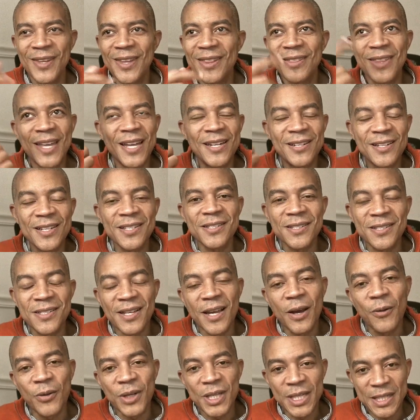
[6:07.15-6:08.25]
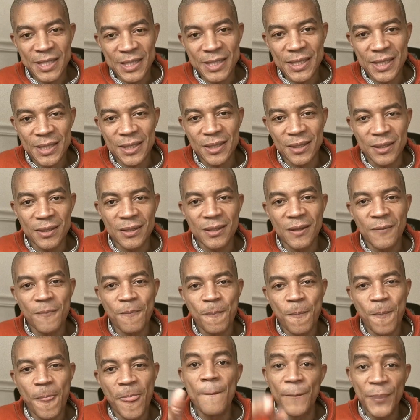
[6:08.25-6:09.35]
That doesn't sound consistent.
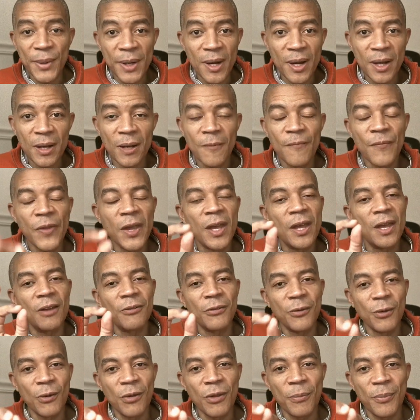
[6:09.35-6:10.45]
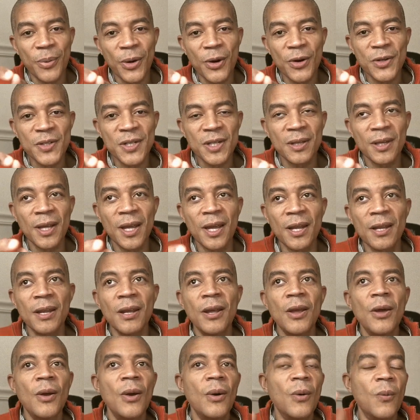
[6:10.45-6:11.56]
But if you're the person that
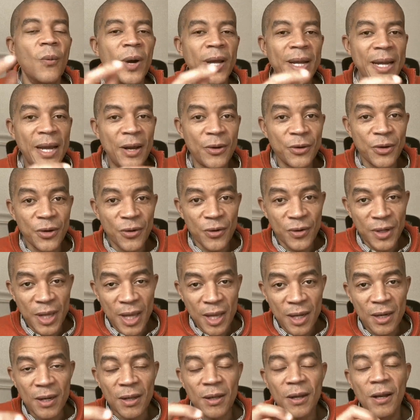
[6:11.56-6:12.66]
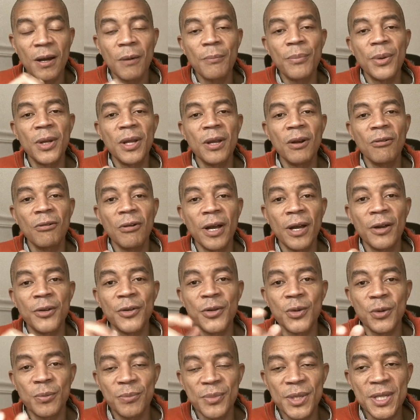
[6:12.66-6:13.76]
went out, created a company around
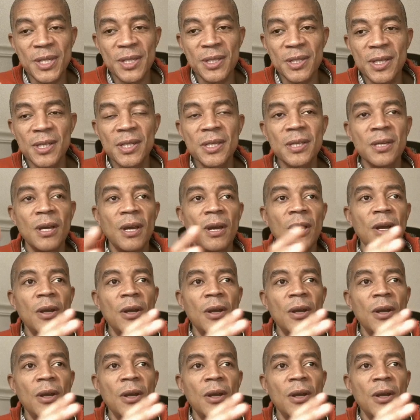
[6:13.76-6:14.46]
your business,